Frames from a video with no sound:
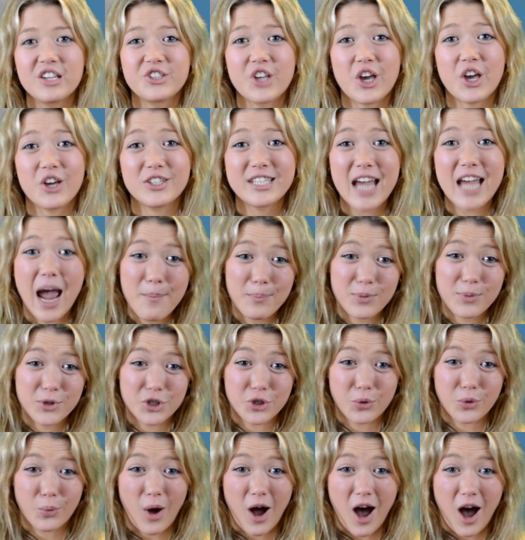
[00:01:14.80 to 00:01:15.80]
So
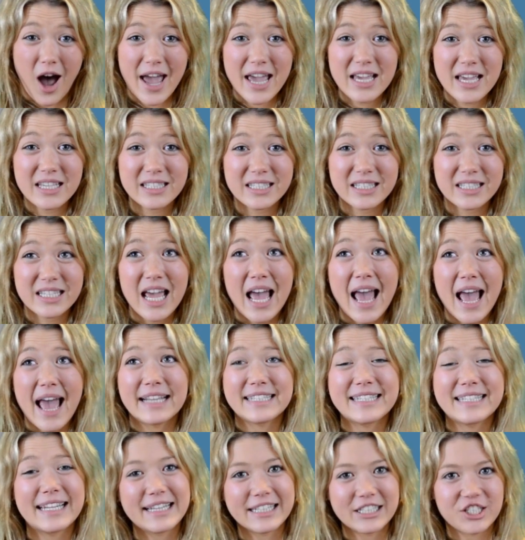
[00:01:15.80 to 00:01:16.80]
temperature-wise,
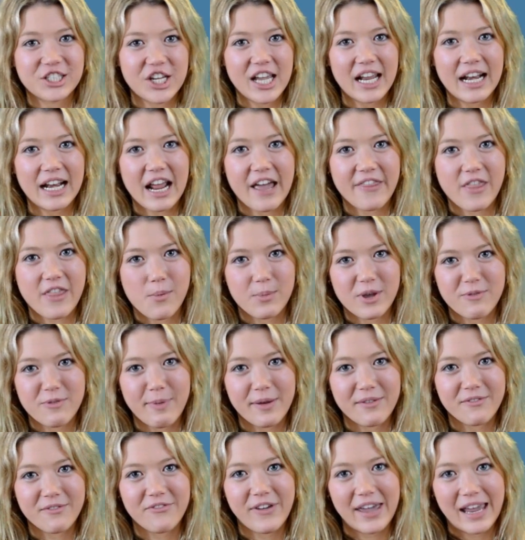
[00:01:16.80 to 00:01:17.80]
it's a little chillier than we've
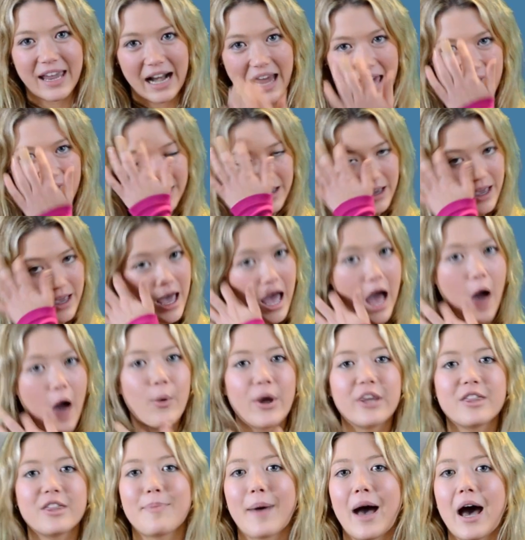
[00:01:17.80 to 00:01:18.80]
been feeling,
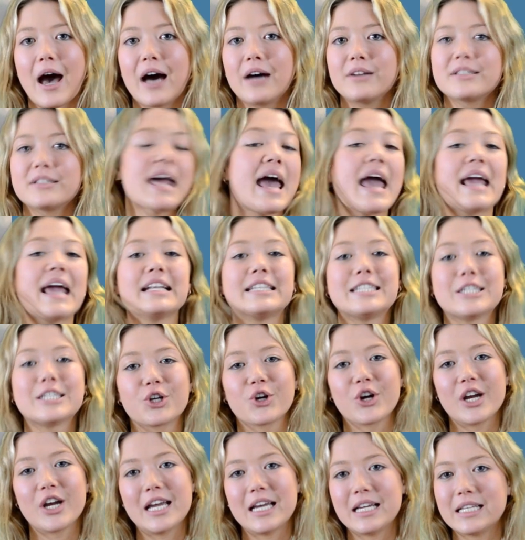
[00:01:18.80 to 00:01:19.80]
with about 8
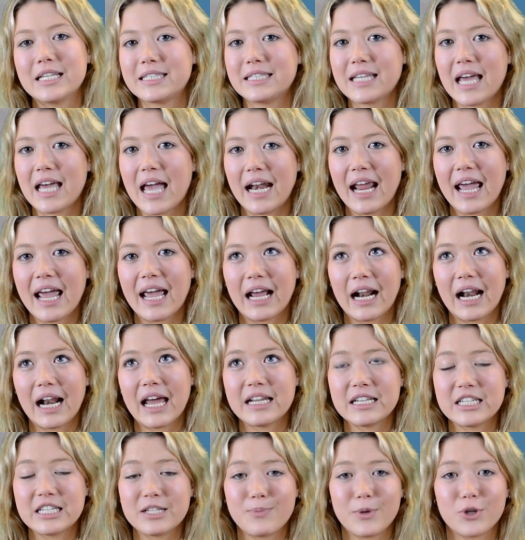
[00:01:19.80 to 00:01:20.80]
degrees in
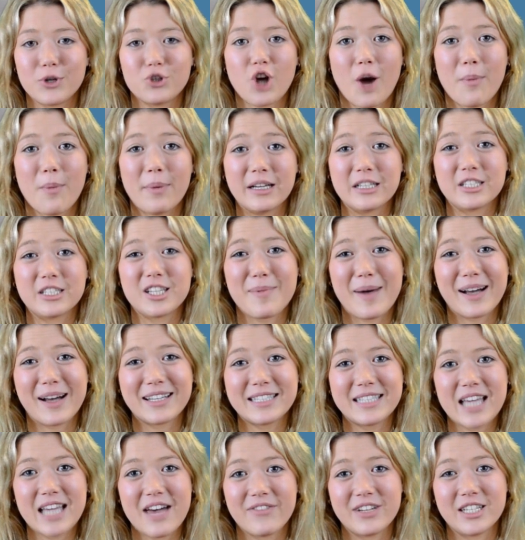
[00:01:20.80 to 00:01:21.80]
England, but dropping to
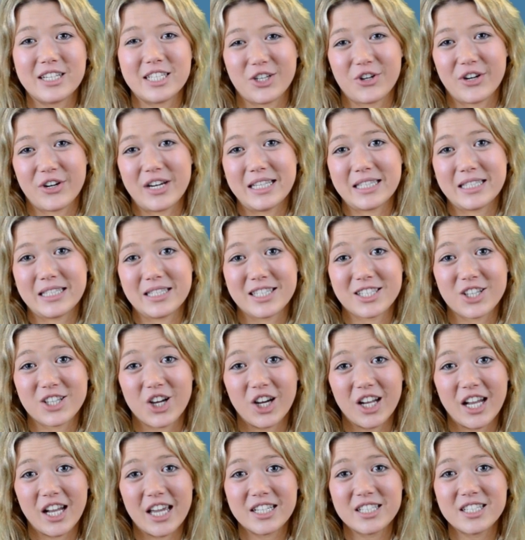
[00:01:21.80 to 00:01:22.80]
about 7 degrees in
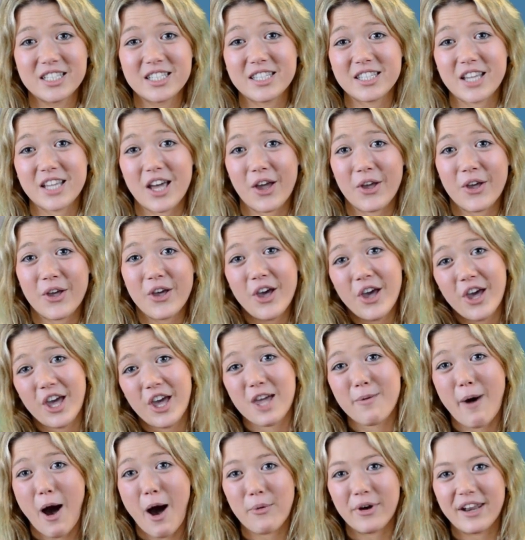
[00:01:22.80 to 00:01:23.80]
Scotland, so
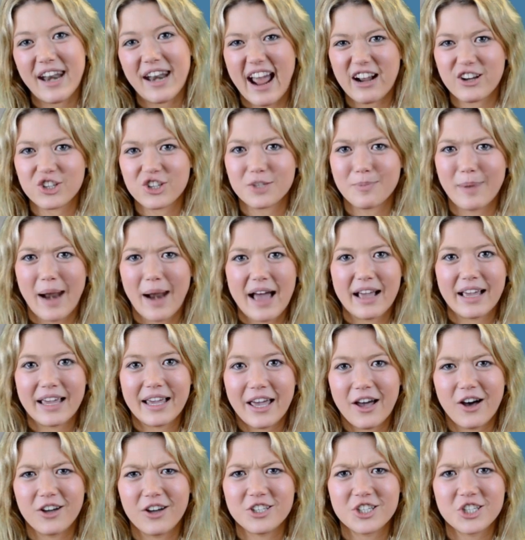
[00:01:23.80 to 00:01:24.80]
you might want an extra
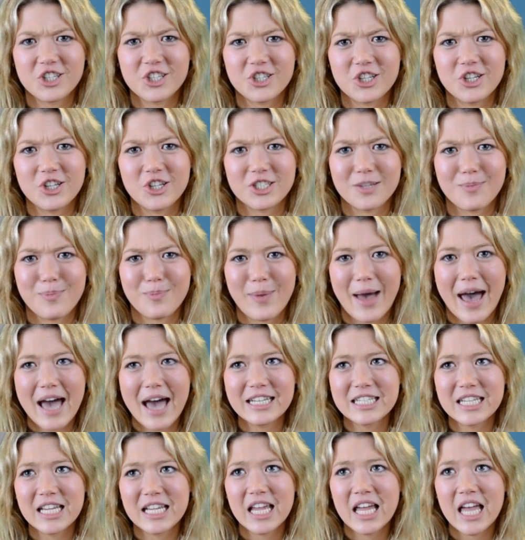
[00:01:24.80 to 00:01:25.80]
blanket on your student
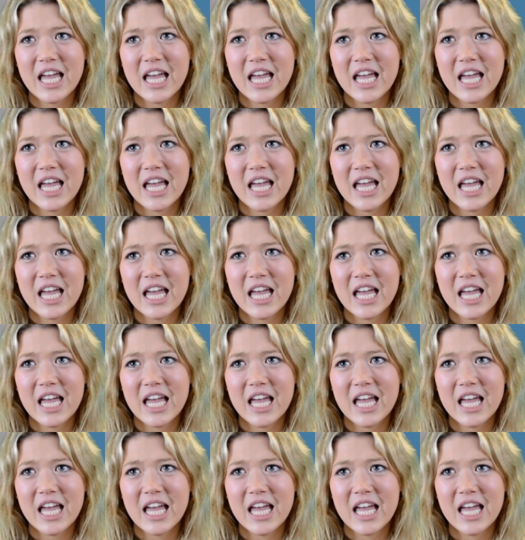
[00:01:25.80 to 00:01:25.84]
bed.